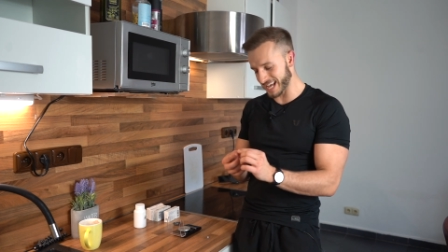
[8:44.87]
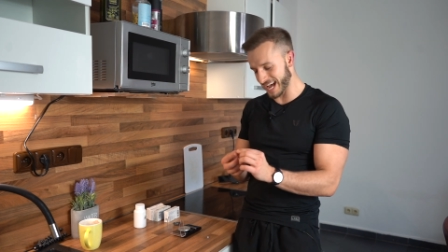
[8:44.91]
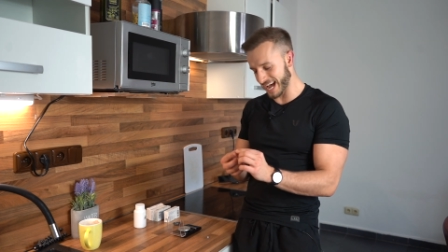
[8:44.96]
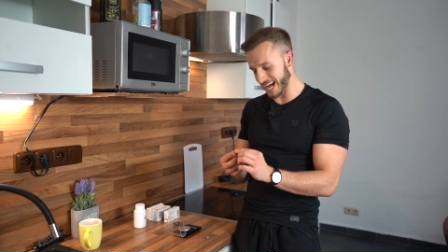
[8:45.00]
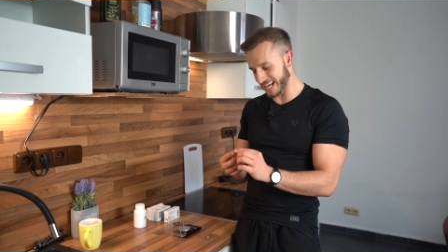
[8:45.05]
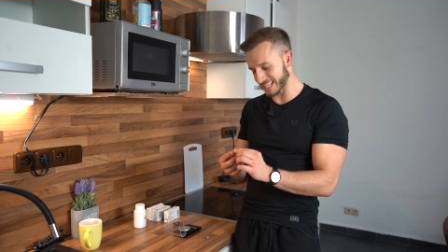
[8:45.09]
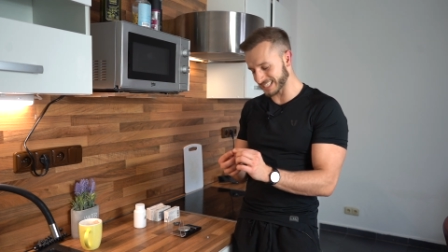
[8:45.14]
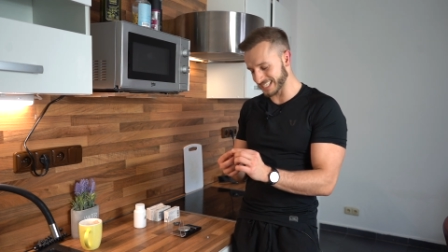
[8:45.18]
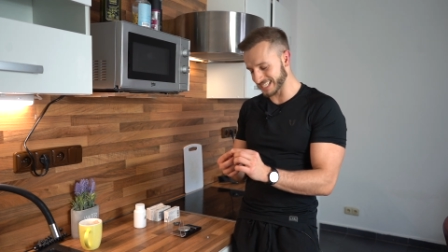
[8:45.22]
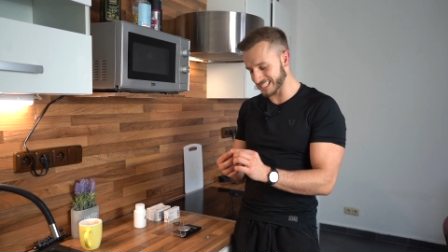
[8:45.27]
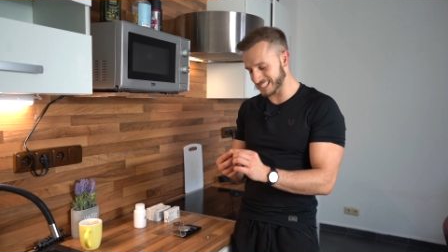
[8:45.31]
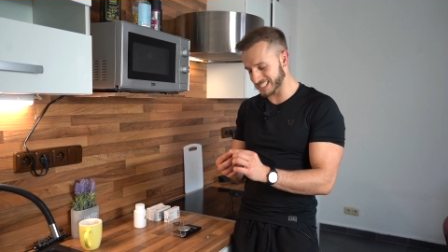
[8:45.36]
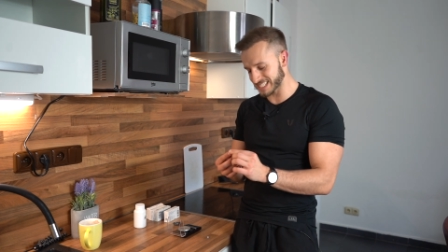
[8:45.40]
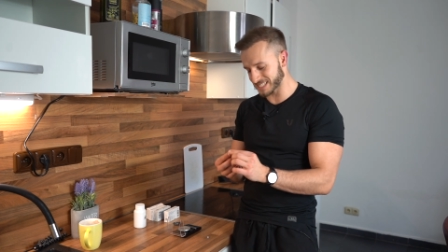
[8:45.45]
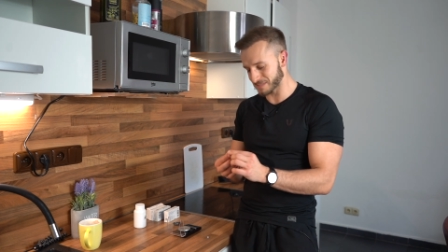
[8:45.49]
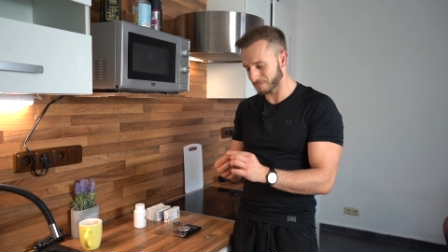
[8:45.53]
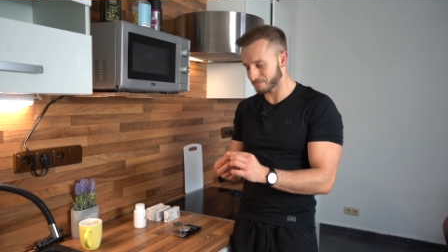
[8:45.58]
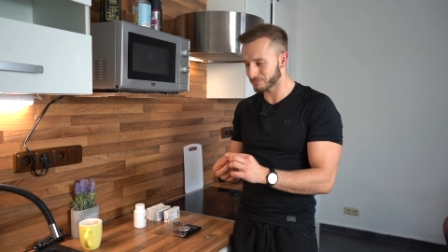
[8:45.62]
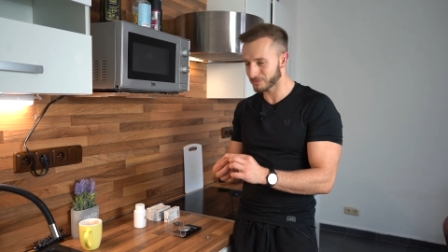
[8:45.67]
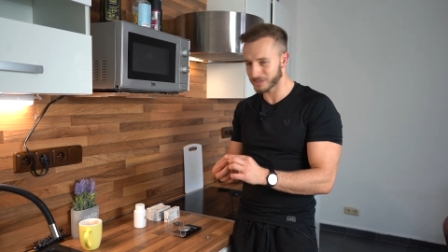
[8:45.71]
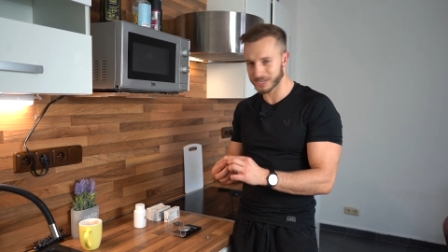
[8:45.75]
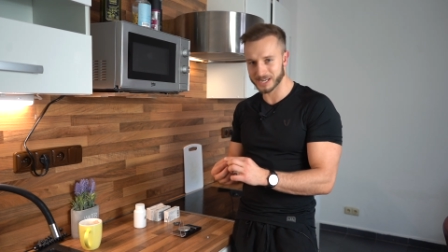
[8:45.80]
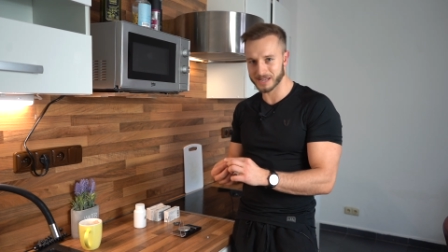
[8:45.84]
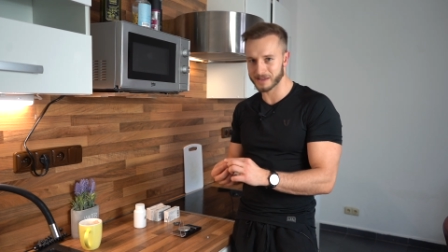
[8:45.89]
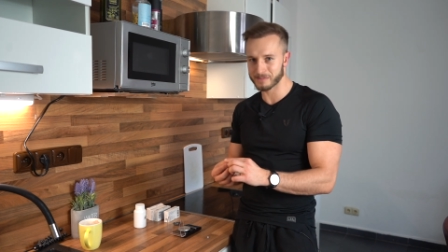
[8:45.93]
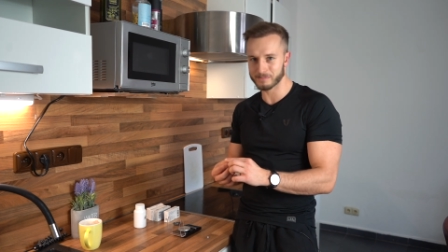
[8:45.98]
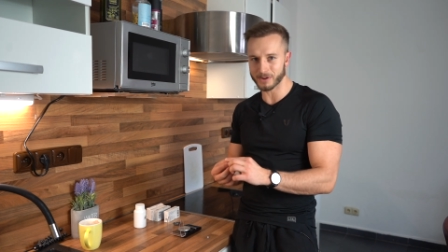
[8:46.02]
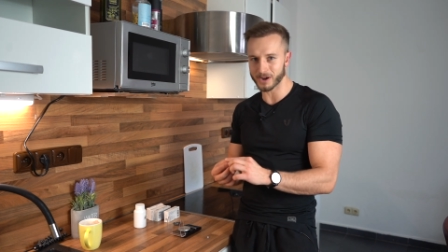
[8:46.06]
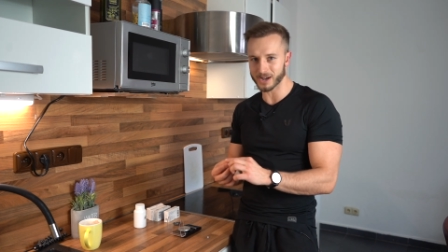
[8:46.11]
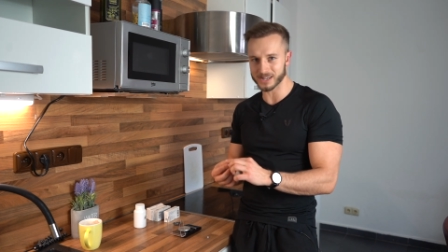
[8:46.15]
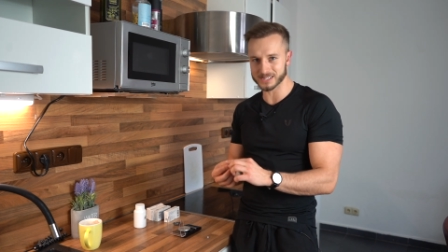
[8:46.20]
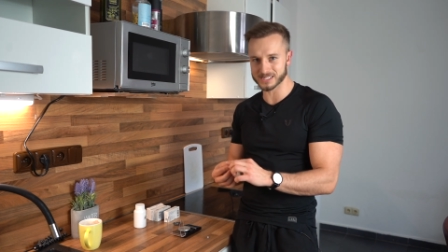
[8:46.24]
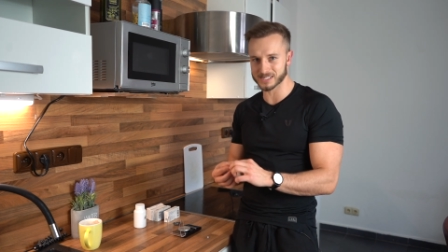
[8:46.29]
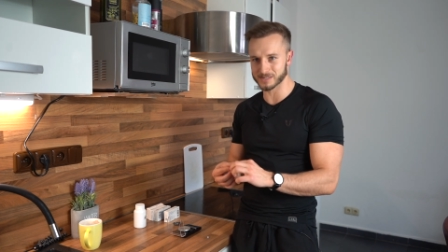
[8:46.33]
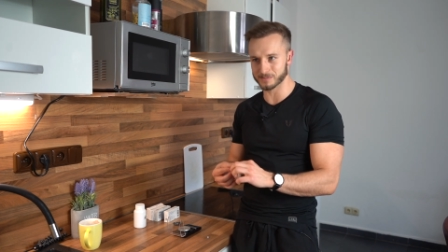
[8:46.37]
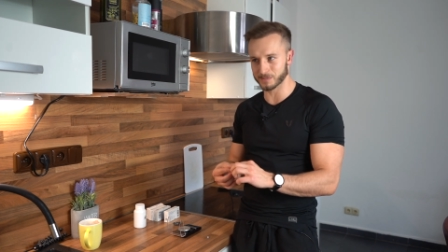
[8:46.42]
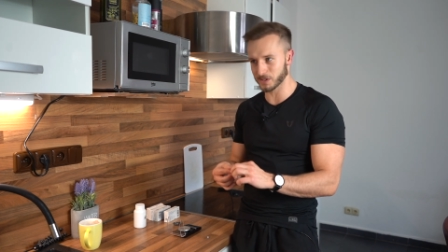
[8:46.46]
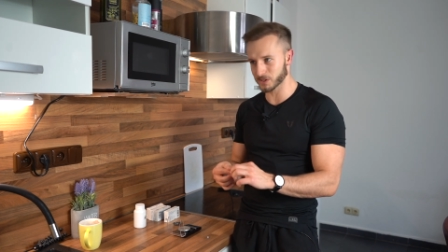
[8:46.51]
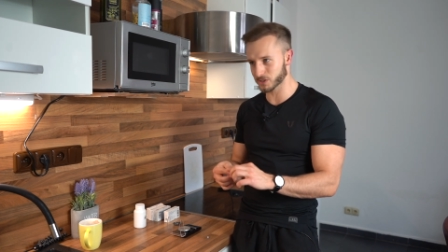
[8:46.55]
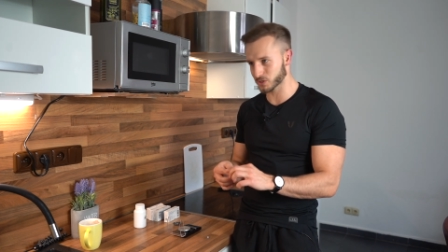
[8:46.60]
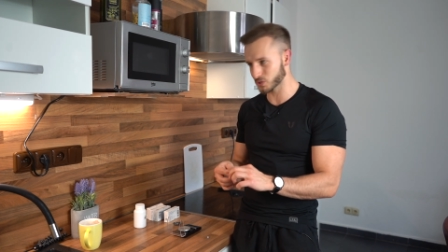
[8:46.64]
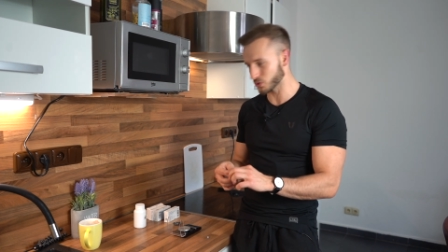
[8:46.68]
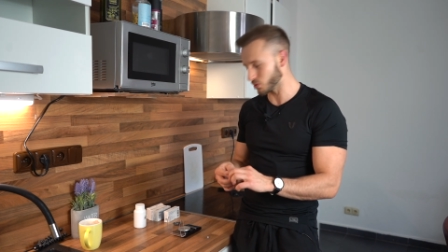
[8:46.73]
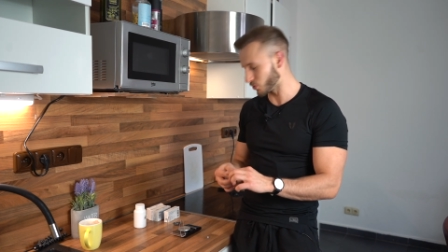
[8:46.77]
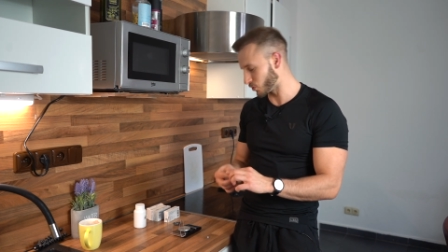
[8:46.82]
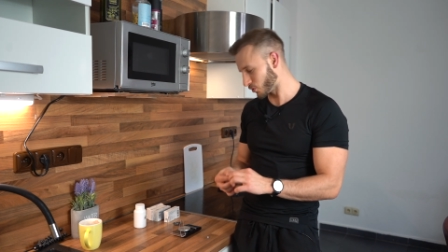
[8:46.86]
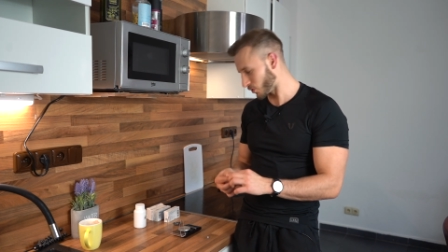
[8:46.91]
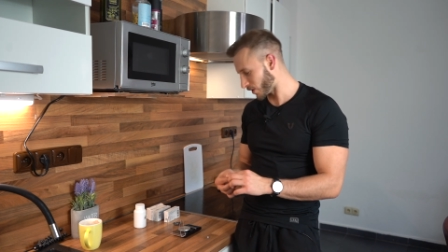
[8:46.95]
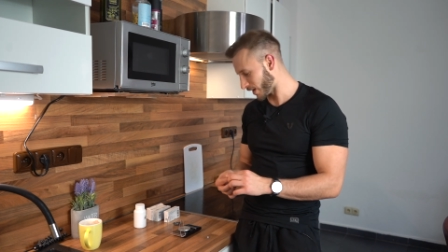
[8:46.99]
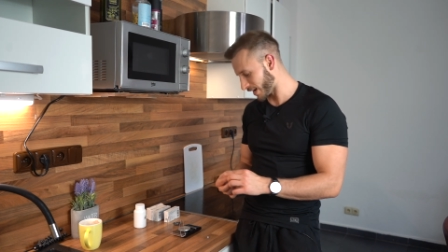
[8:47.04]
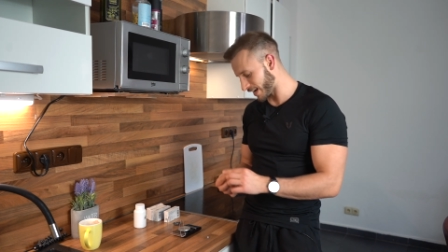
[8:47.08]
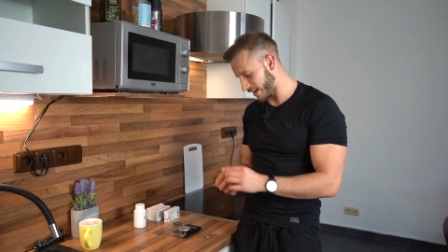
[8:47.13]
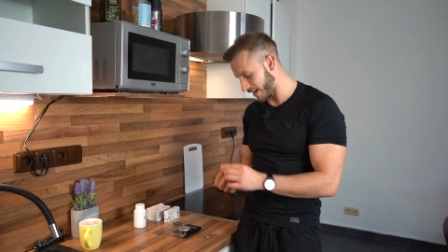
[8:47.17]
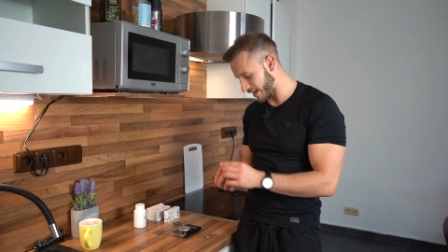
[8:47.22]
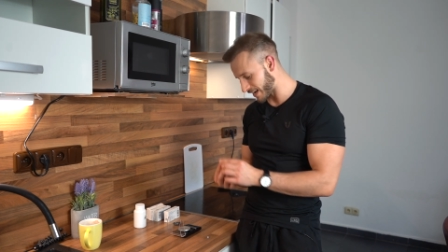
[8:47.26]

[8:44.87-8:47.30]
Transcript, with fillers: that it's pretty impossible to